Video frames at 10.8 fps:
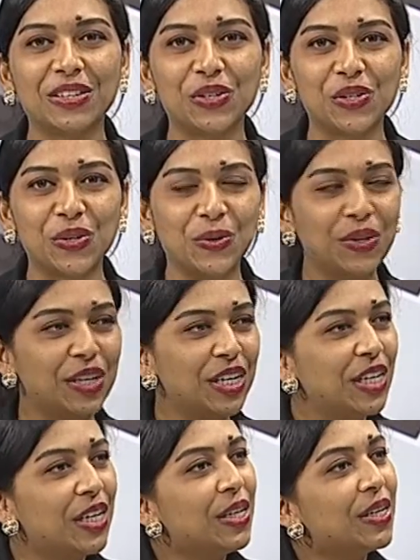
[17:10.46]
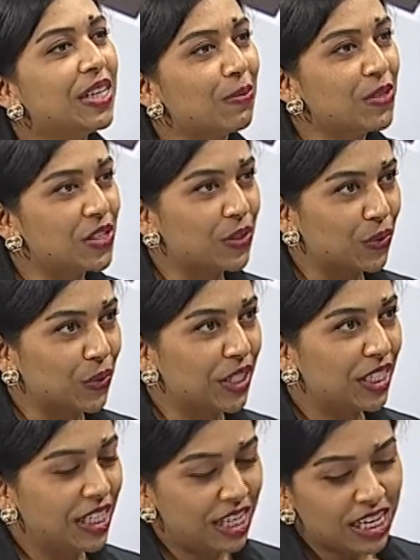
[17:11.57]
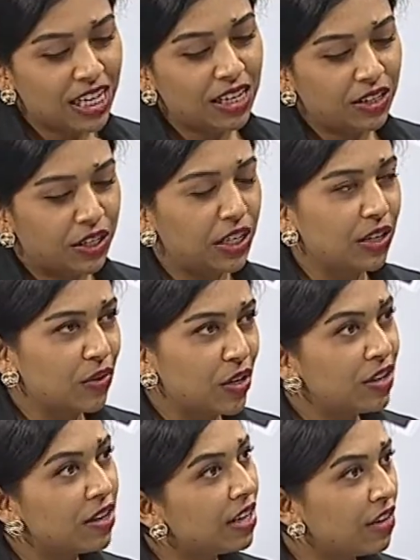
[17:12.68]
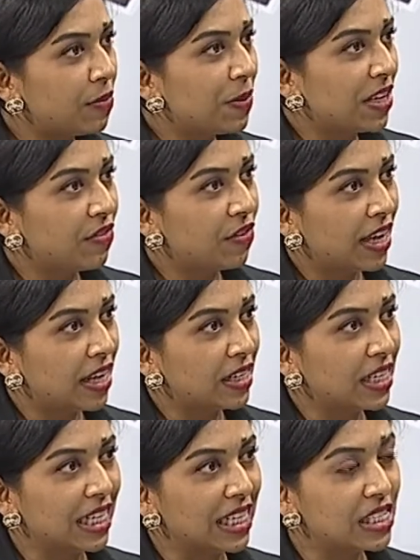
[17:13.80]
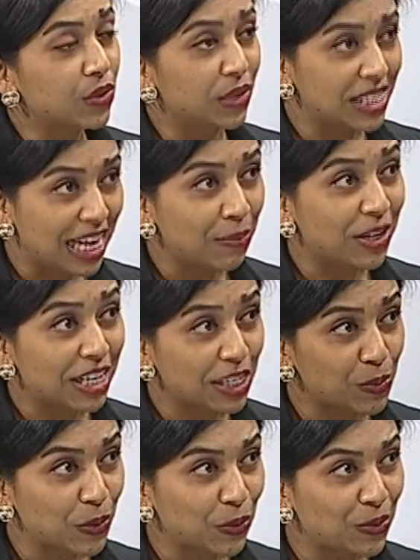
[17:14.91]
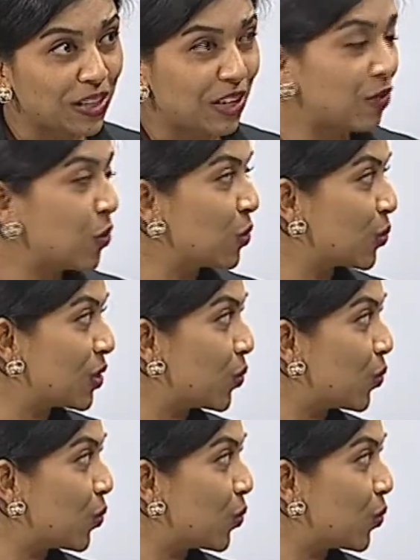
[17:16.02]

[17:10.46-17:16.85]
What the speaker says: to the show. Now, Mr. Corey, earlier on, FNPF held its Retirement Expo. That, of course, was a